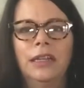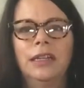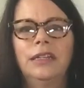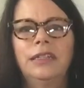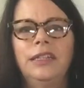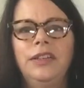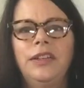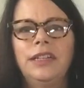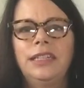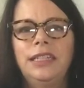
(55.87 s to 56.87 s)
So you
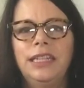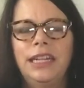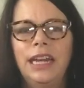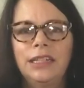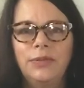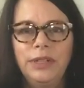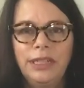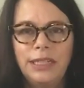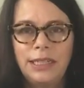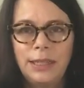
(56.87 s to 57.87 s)
can see it has
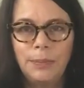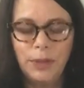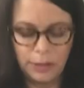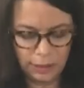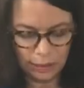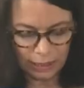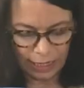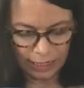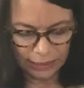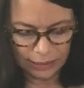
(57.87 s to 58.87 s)
really simple
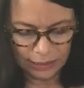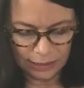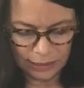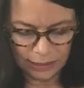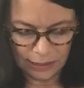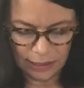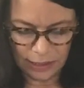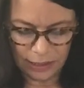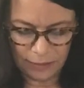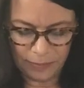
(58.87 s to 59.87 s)
text,
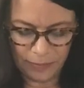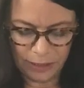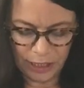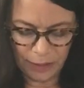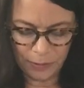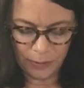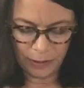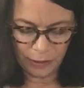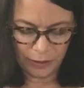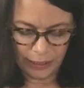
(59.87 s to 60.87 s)
which helps with
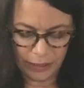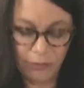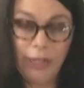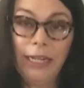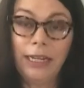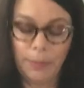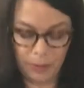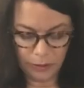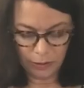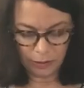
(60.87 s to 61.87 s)
learning and reading
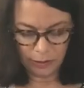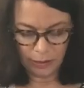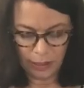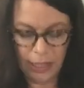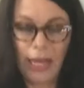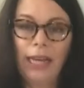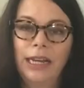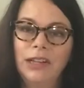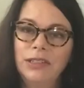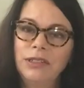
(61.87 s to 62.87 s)
numbers. And it
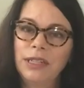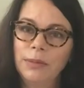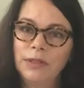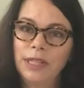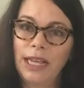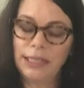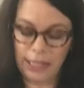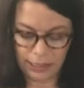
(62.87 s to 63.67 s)
also doubles as a